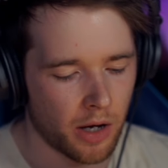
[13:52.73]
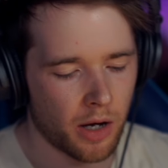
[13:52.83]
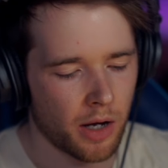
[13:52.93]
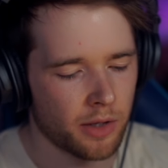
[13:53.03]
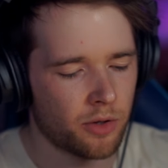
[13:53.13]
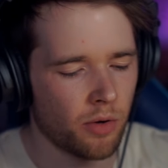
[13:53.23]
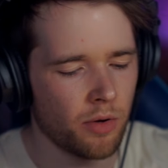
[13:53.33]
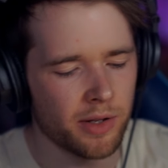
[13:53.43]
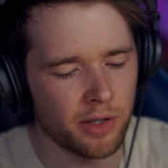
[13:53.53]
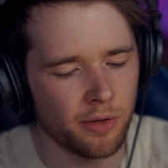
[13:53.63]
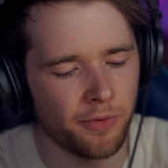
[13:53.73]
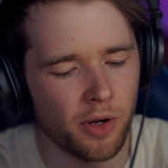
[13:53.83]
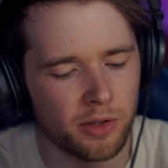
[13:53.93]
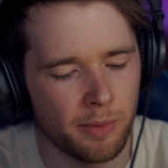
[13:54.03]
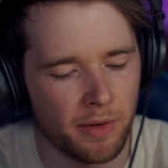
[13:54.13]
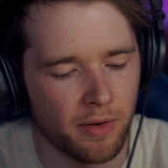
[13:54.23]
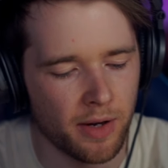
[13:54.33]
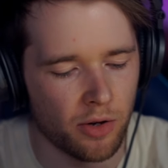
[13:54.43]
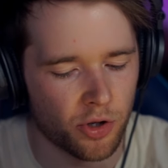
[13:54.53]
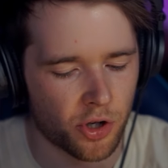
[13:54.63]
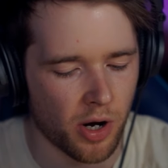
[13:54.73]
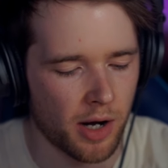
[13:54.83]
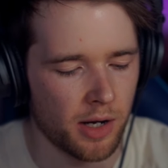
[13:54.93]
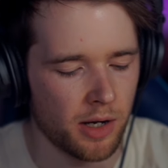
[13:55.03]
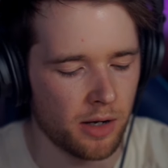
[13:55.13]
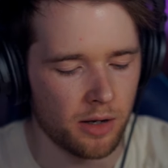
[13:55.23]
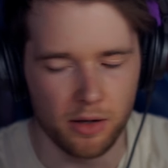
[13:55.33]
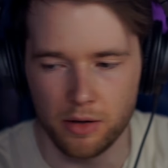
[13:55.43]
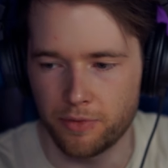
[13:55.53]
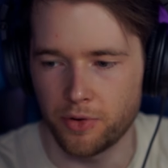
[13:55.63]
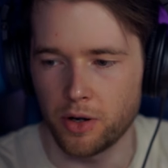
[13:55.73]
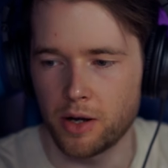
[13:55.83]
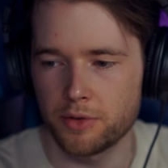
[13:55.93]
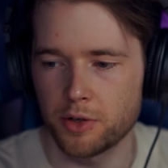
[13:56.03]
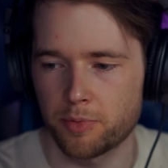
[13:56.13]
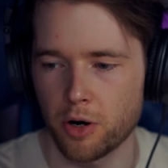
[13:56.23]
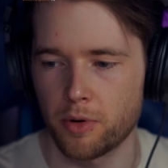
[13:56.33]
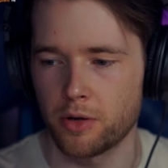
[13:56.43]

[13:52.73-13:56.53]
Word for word: I don't know. Is this the first time they've gone out shiny full arts as promos?